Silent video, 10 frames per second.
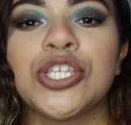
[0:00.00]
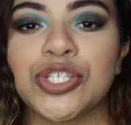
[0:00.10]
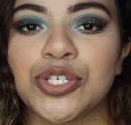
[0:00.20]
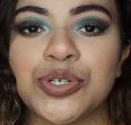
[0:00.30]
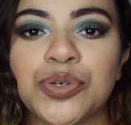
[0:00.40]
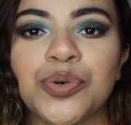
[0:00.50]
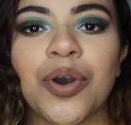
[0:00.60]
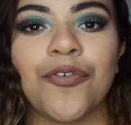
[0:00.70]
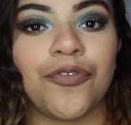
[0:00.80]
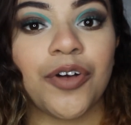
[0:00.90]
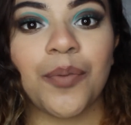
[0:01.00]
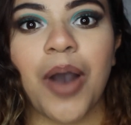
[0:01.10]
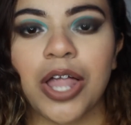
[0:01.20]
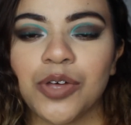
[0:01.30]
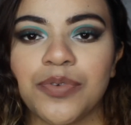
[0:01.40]
to film
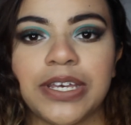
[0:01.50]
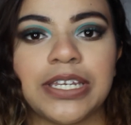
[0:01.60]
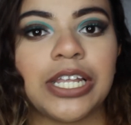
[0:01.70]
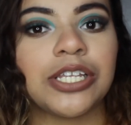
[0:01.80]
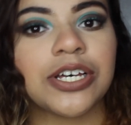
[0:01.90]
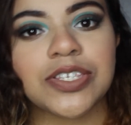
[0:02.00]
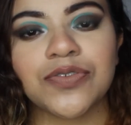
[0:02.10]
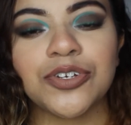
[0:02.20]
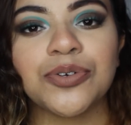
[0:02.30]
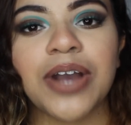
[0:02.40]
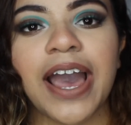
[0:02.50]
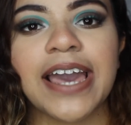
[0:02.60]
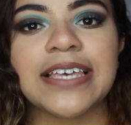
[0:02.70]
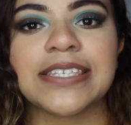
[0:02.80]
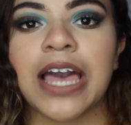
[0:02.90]
Halloween looks for you
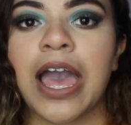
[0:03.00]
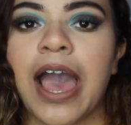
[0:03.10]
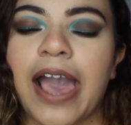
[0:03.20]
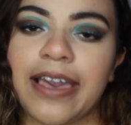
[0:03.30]
guys. I